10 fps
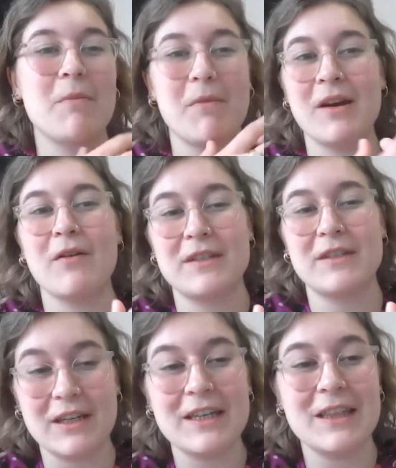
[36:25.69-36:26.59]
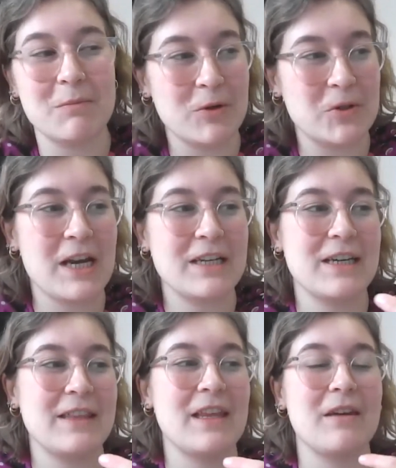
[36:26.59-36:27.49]
I mean, obviously you need the project
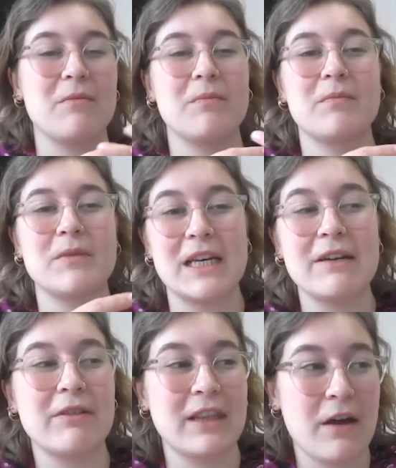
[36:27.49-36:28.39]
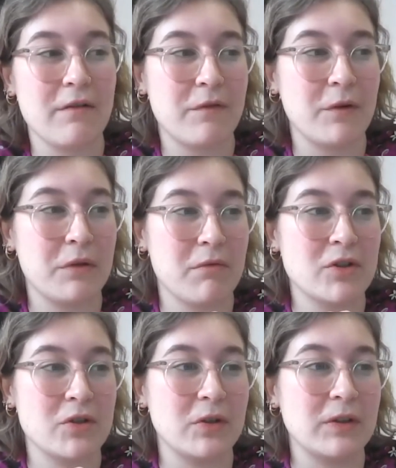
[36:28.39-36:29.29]
and then delivering that full
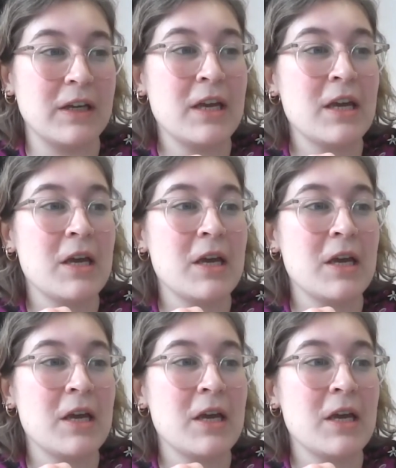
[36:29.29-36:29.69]
throttle,